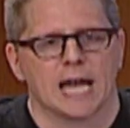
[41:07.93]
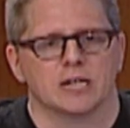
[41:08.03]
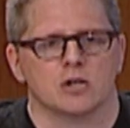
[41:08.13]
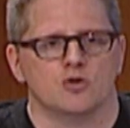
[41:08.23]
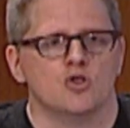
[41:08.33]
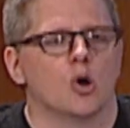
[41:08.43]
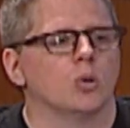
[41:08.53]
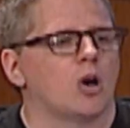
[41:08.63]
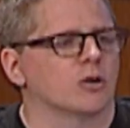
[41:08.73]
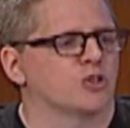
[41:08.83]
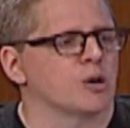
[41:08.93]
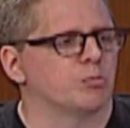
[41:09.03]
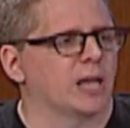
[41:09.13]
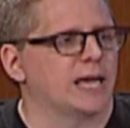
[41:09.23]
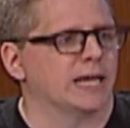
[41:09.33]
and no long-term
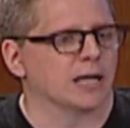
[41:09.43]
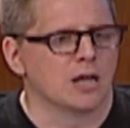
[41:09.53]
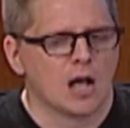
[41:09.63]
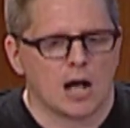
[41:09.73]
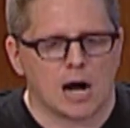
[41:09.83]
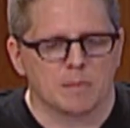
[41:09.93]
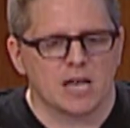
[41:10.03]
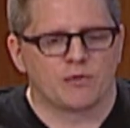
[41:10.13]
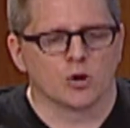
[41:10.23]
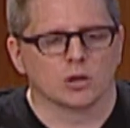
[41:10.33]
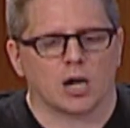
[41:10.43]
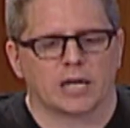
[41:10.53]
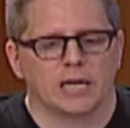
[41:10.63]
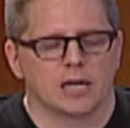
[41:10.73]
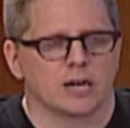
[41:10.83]
planning. If you're
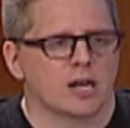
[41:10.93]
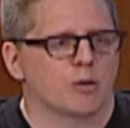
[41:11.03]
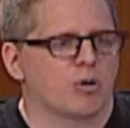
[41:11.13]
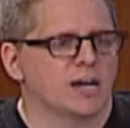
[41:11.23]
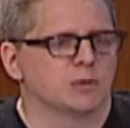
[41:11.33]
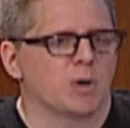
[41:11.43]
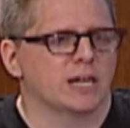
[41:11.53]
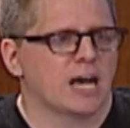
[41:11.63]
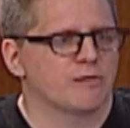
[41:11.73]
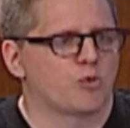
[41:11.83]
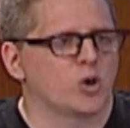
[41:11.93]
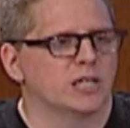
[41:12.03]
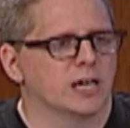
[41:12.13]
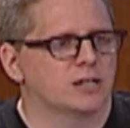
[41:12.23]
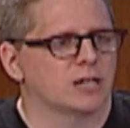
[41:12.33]
lucky, an enterprise might have 40
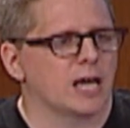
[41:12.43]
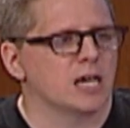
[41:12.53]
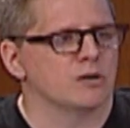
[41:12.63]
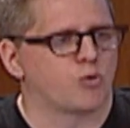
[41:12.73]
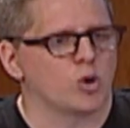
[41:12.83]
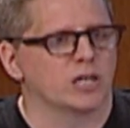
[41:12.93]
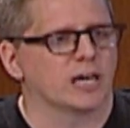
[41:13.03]
gig today, and 40